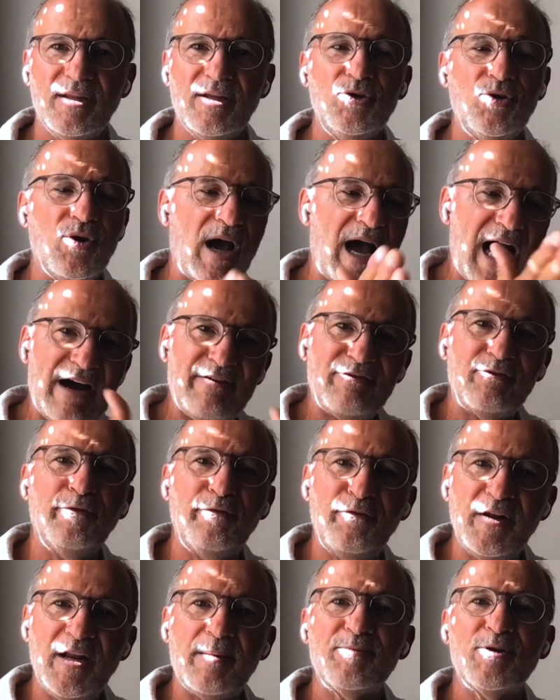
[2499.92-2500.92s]
You have to
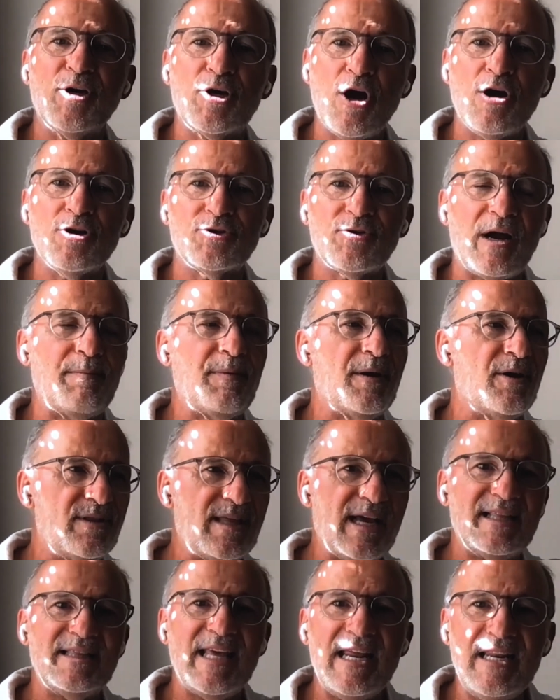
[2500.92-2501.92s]
fill up the contract because
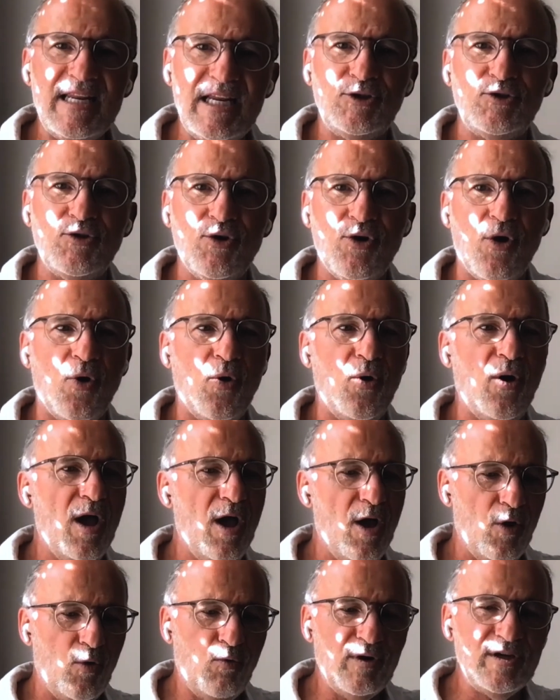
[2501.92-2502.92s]
that, they need to know
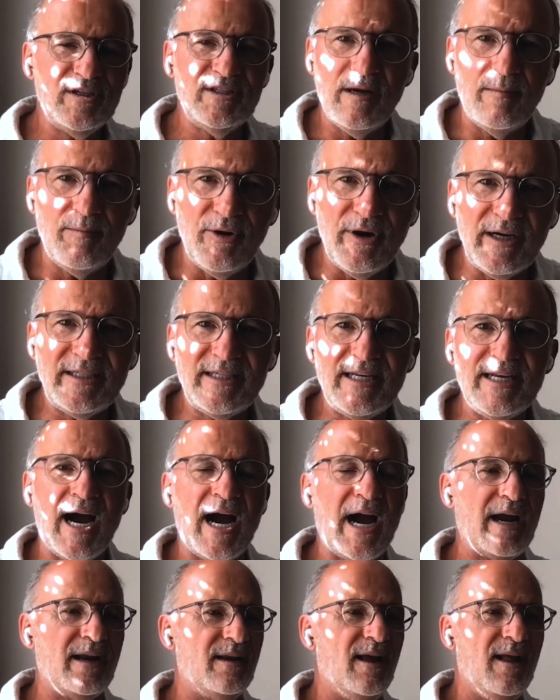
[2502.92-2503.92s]
who is number
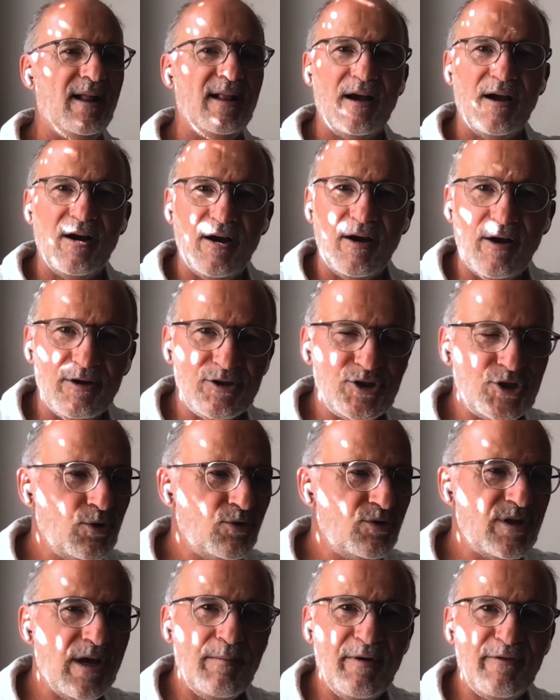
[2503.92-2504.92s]
89, uh,
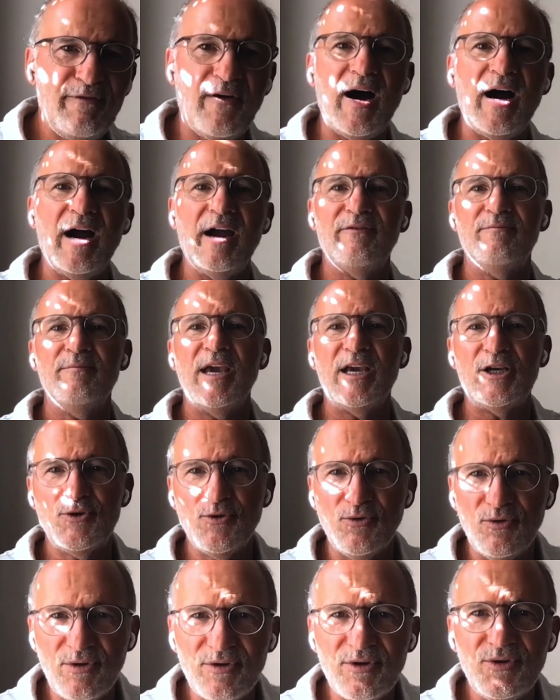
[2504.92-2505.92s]
shoot number five, make
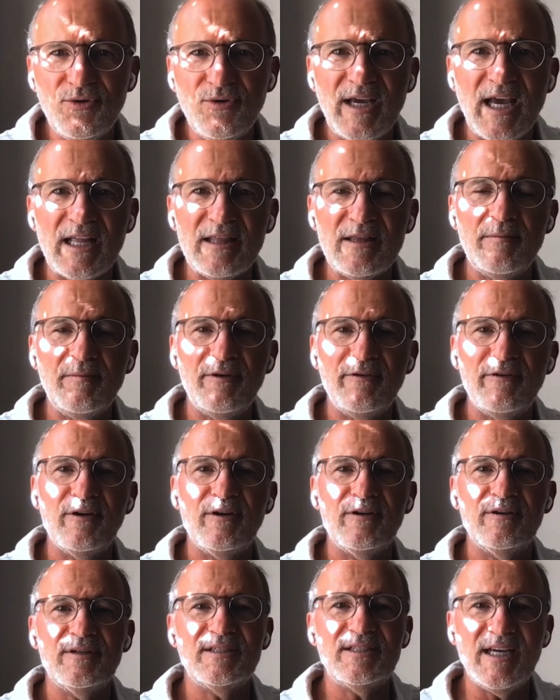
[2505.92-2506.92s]
sure you get
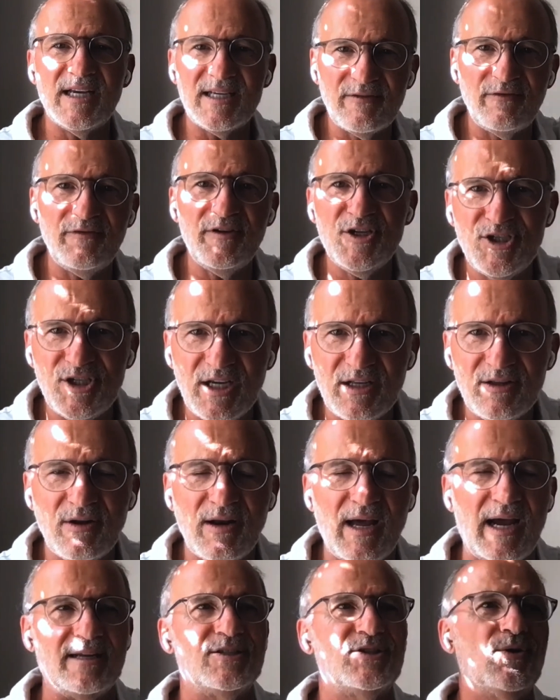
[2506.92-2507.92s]
number six finishing
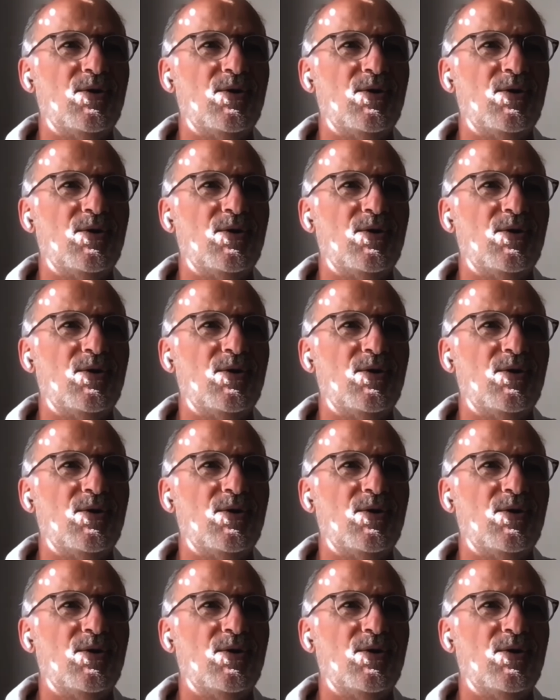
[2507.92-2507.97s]
the line.